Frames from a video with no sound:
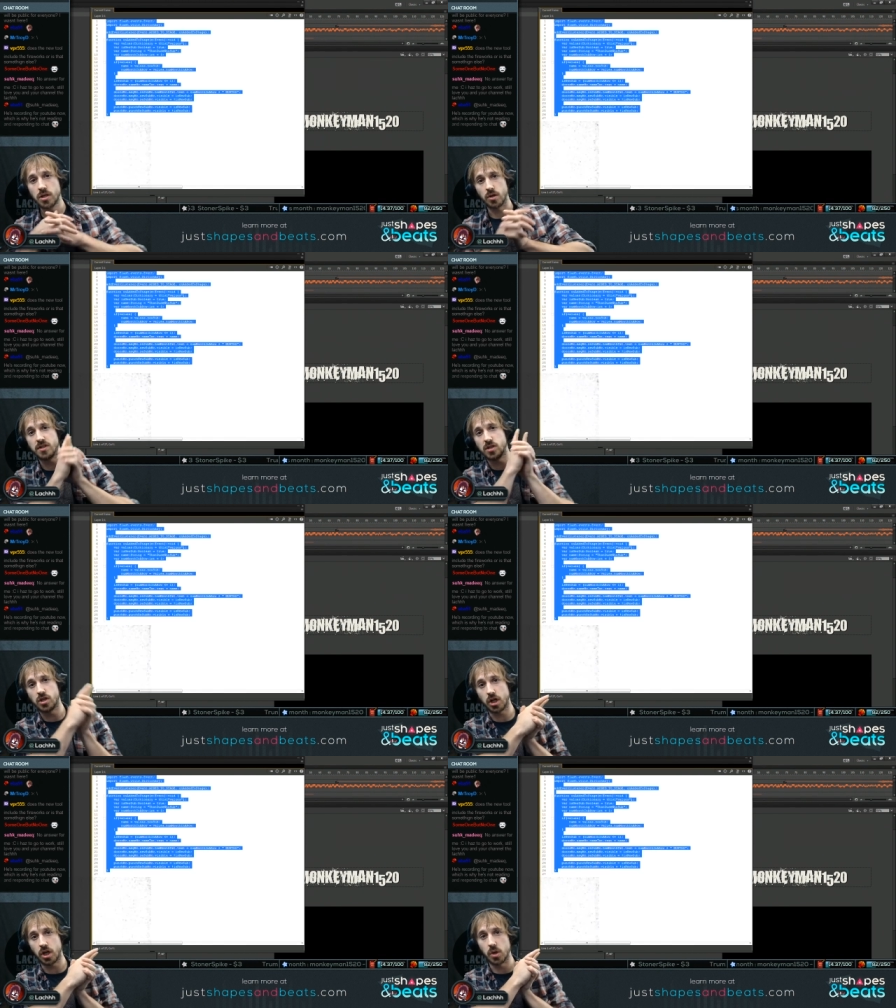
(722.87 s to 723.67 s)
So this is
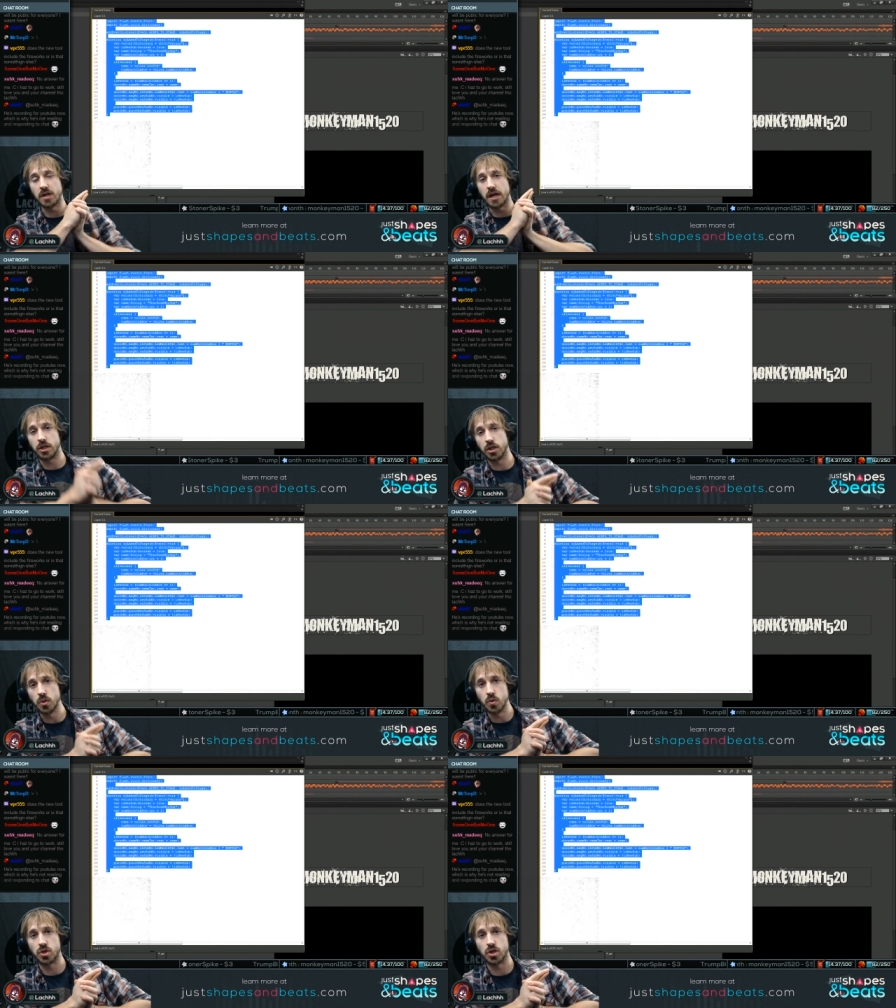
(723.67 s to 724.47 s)
the code that I
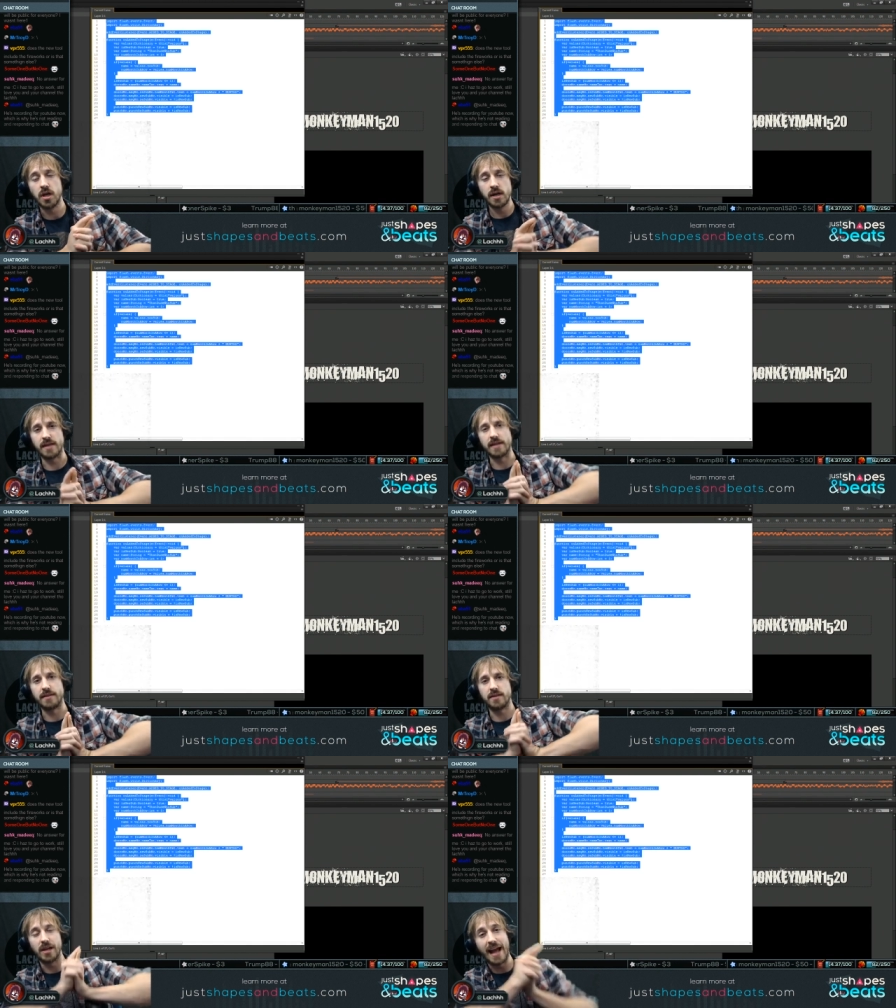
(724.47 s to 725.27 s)
use
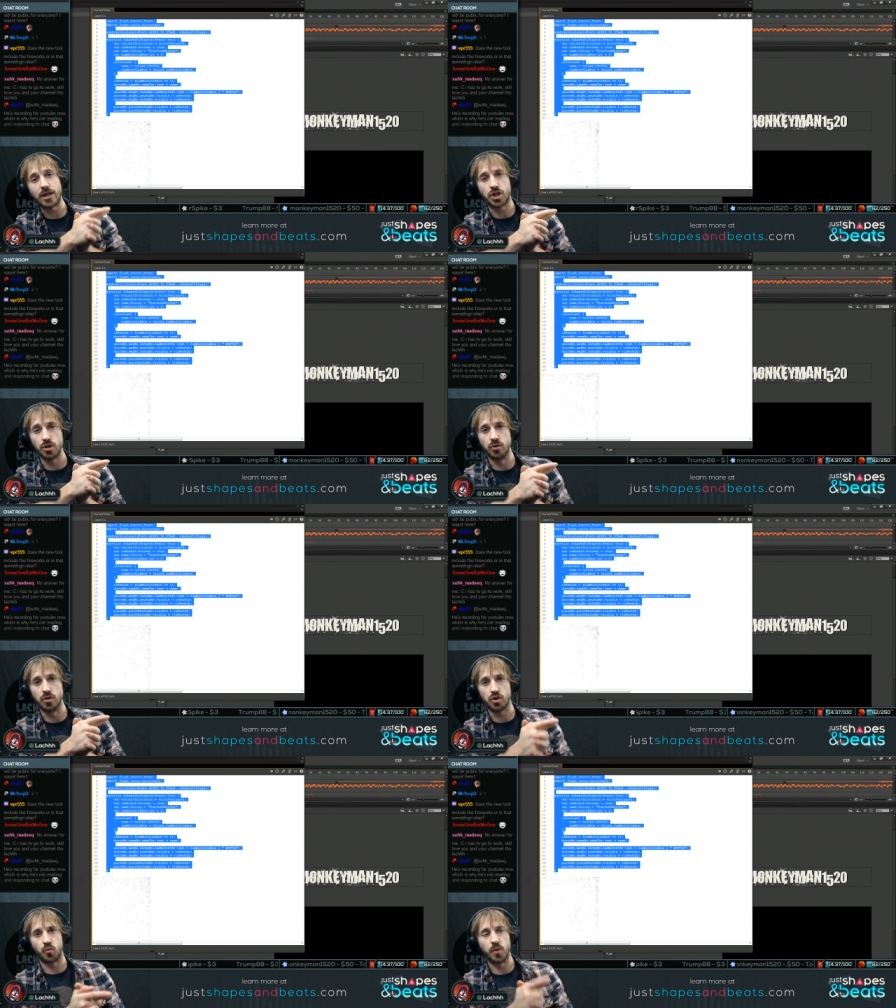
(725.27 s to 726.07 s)
that the Lachhh
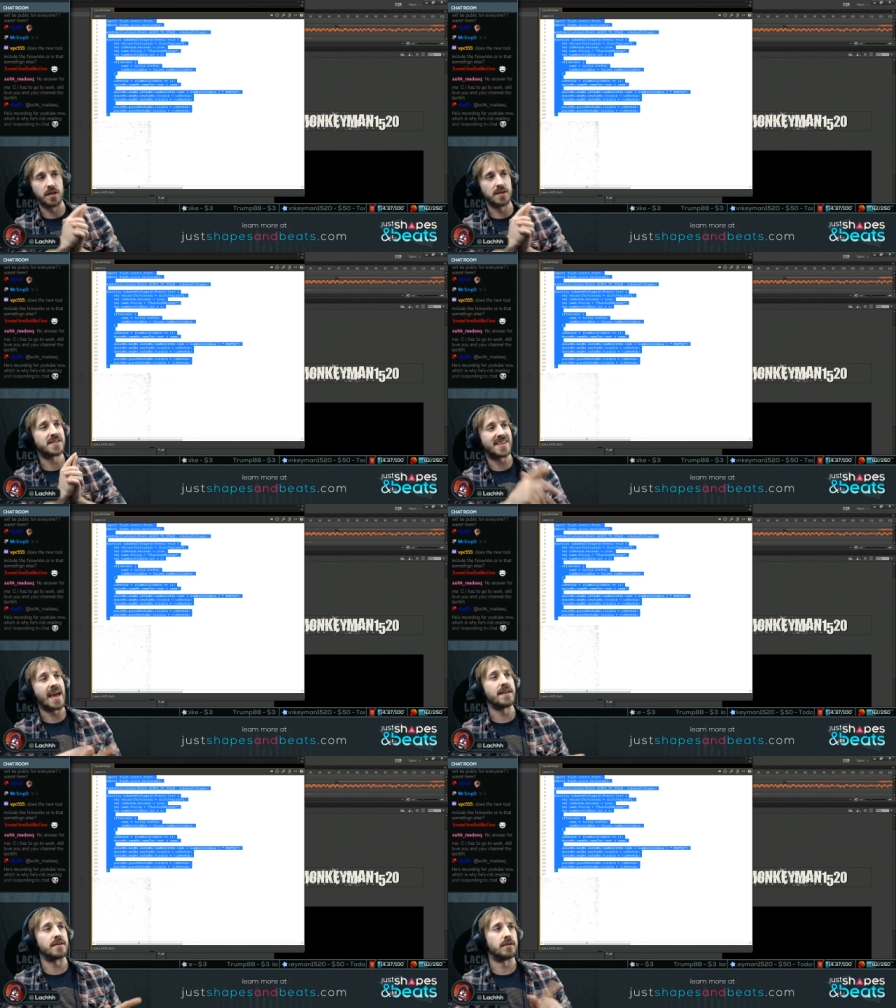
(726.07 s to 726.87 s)
tools will
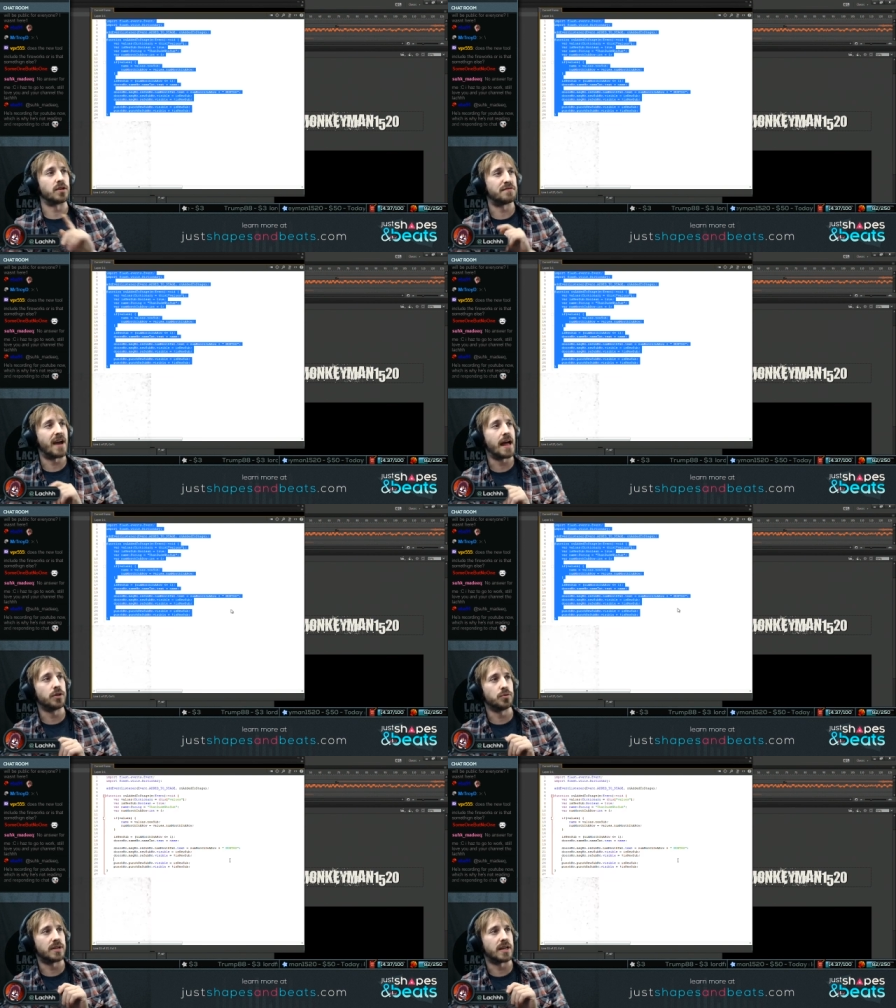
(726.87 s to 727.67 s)
send, the
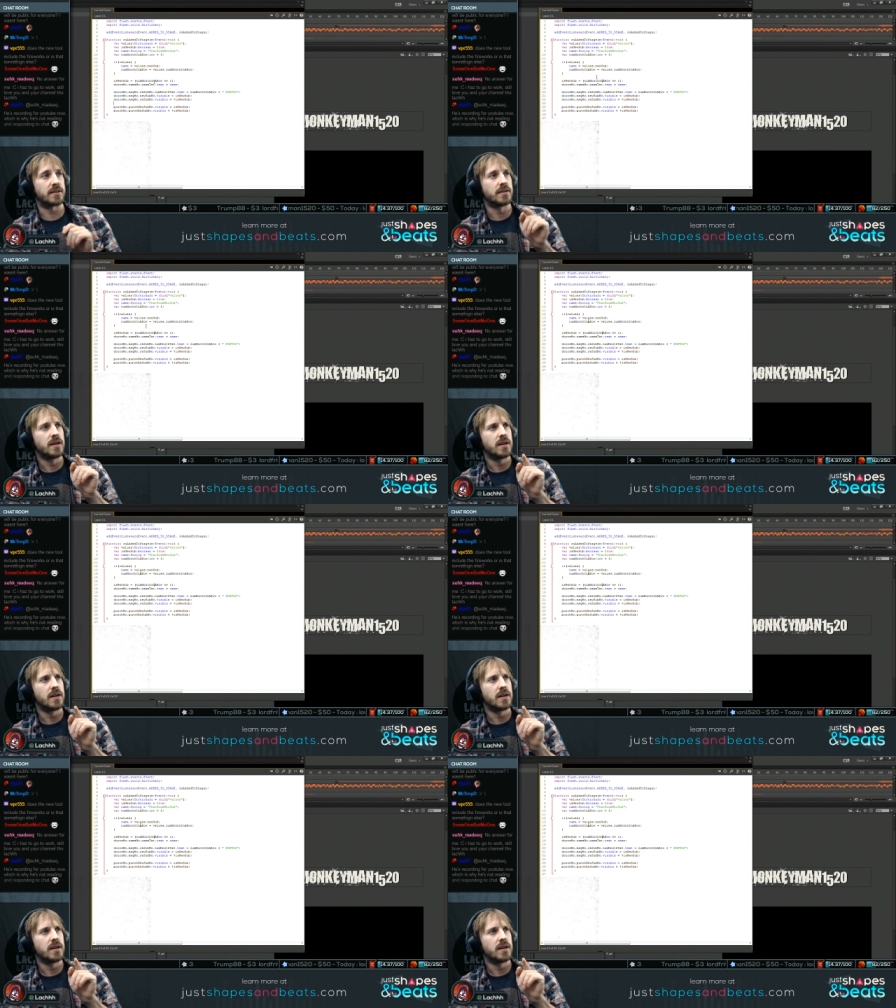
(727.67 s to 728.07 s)
value that